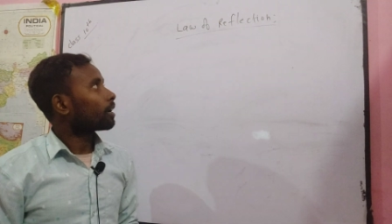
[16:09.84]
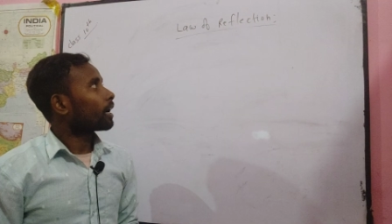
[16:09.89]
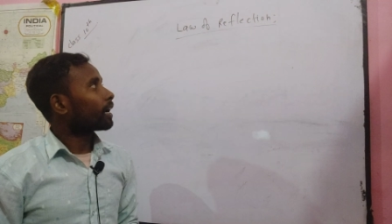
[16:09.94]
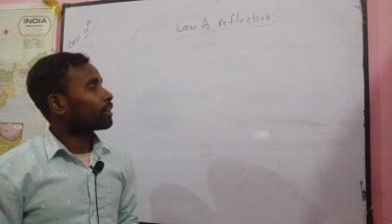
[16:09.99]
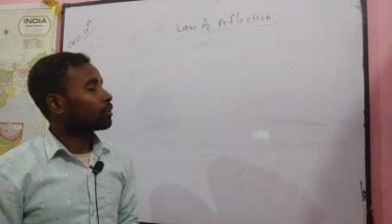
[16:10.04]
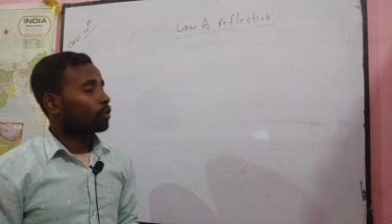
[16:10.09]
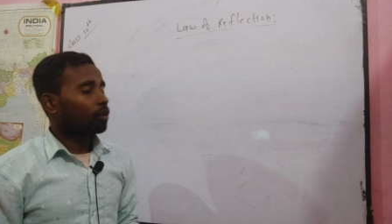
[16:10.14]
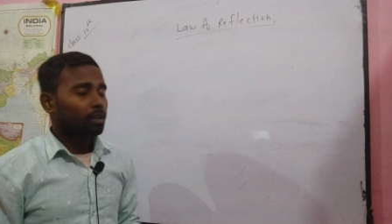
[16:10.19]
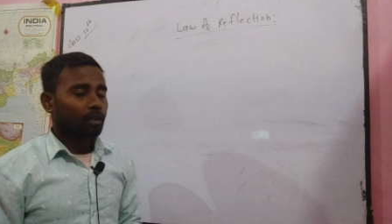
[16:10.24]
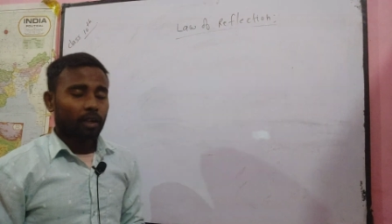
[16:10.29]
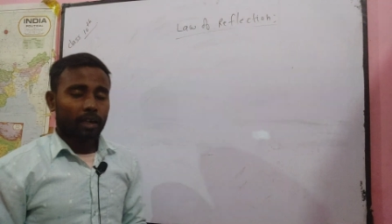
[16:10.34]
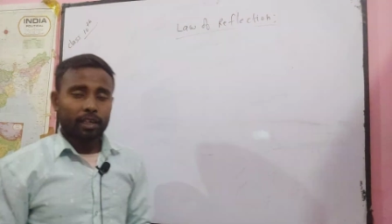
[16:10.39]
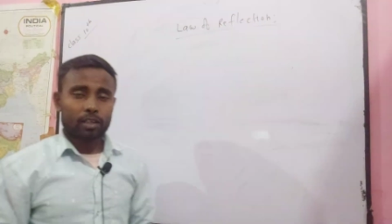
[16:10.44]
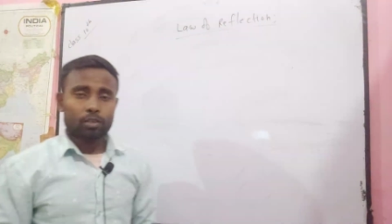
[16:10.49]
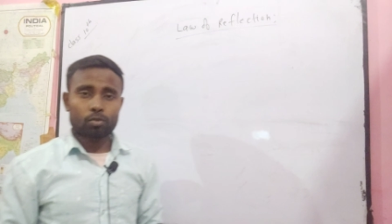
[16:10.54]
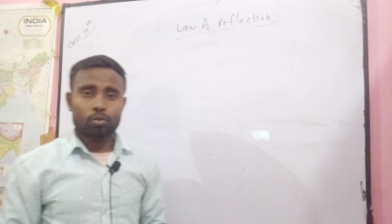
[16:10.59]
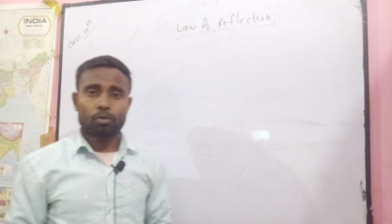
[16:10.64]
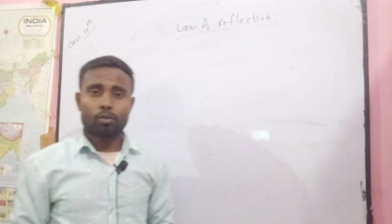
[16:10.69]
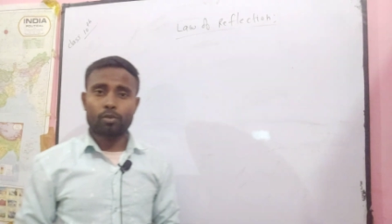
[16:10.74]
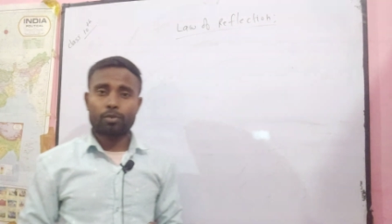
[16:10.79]
I don't
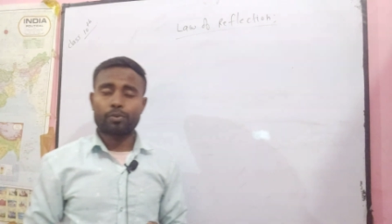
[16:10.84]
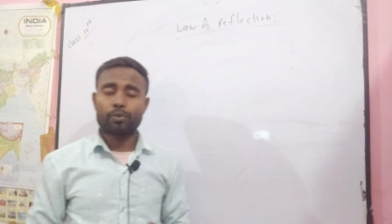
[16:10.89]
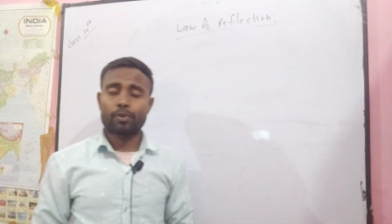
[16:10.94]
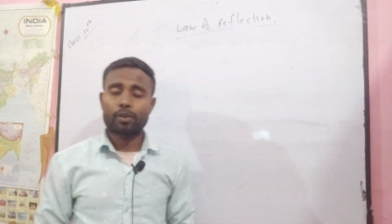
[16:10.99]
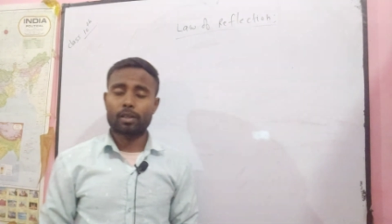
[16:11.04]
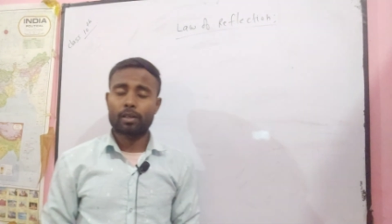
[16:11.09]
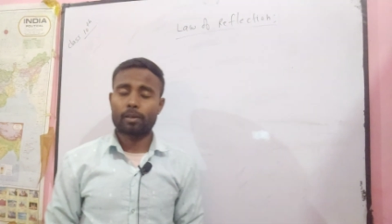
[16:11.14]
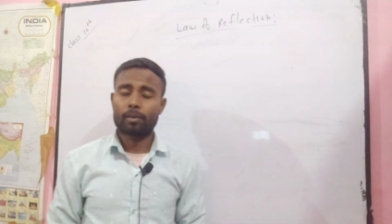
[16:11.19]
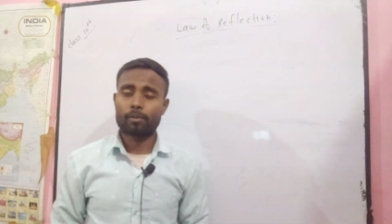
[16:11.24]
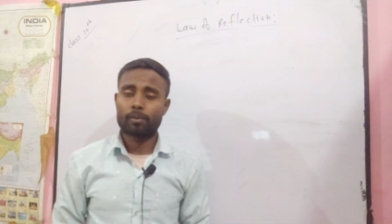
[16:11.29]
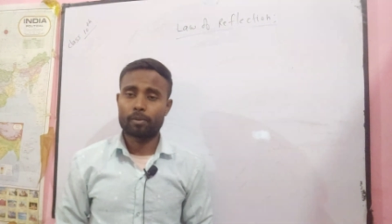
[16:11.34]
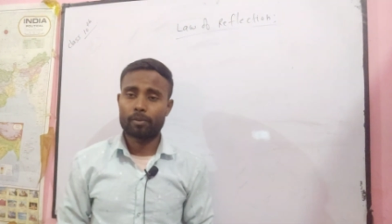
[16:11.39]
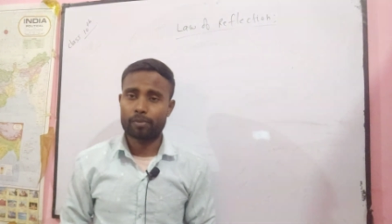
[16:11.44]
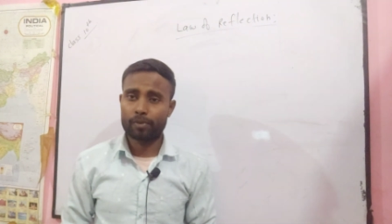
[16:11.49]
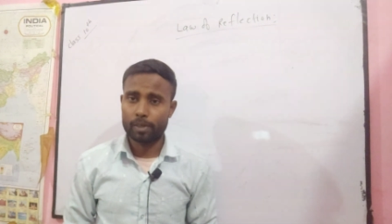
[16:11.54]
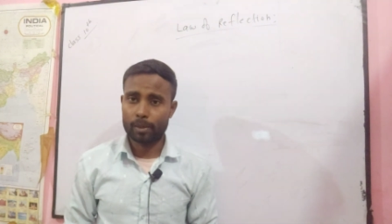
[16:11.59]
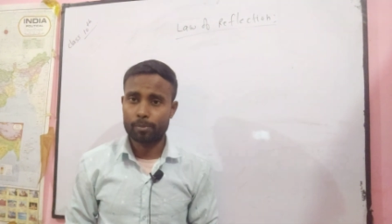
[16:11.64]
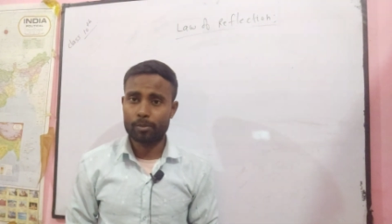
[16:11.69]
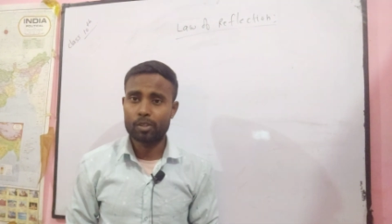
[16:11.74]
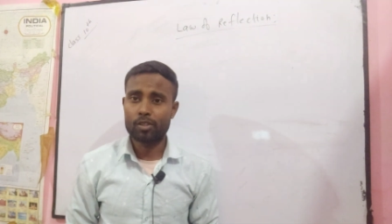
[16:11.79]
like to
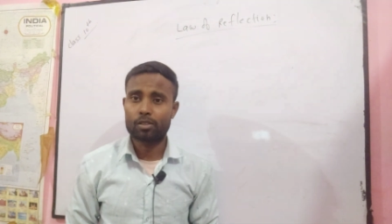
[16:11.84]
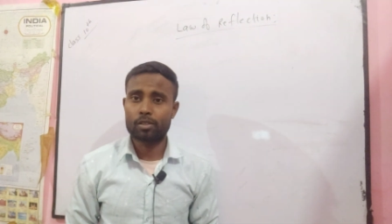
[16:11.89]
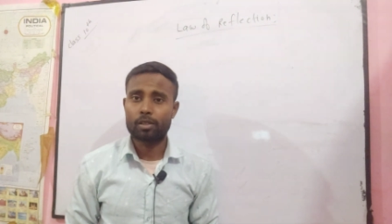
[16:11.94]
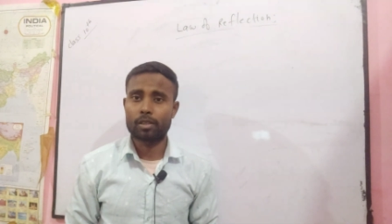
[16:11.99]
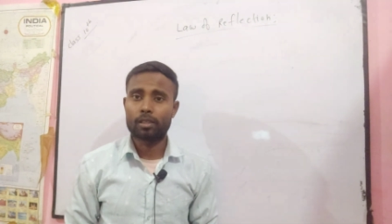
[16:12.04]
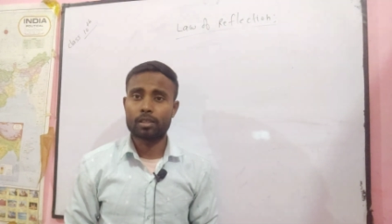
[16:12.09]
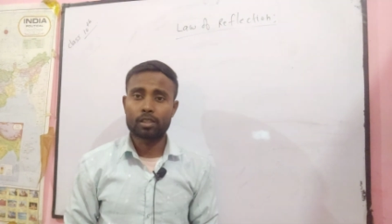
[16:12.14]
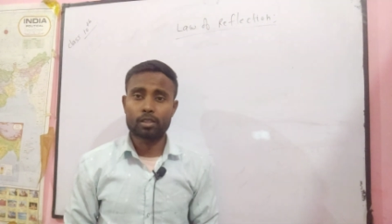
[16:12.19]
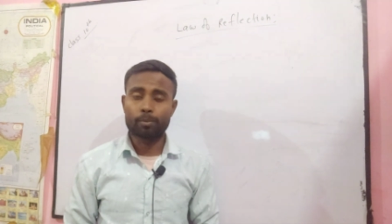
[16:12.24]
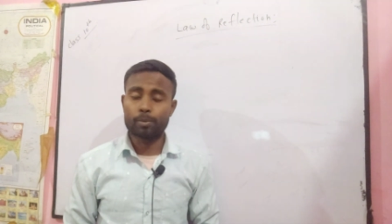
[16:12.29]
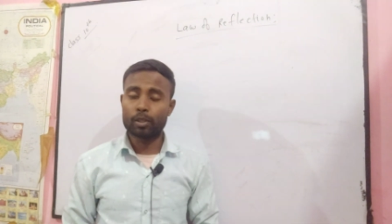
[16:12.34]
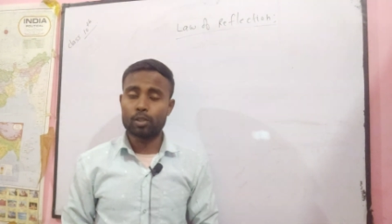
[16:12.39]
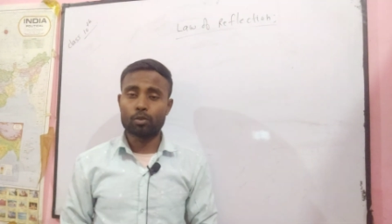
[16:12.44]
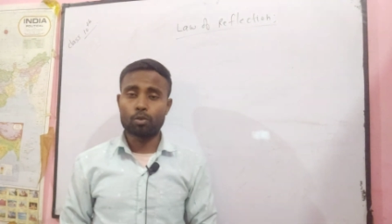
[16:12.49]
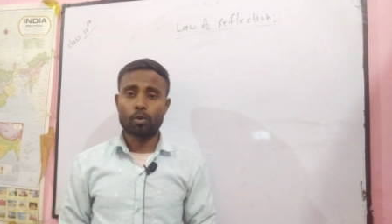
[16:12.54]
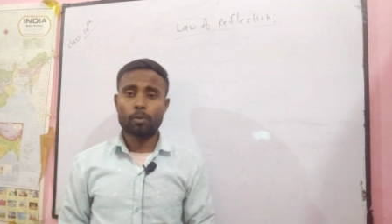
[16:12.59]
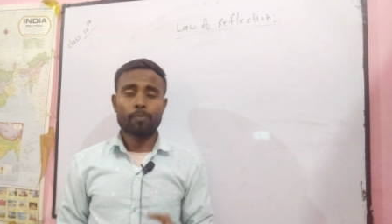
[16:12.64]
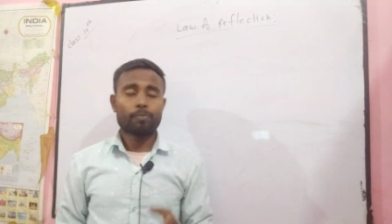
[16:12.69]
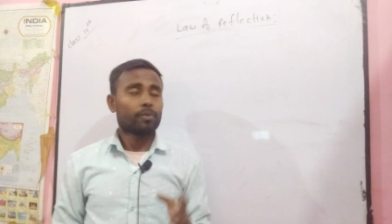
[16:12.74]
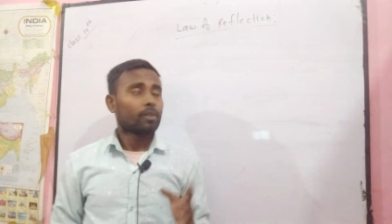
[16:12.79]
frame this in this
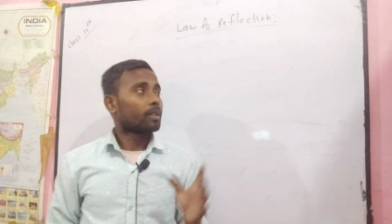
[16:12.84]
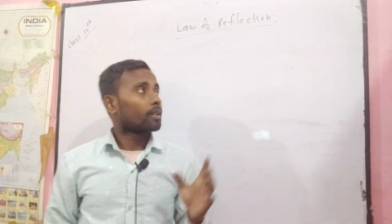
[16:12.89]
video,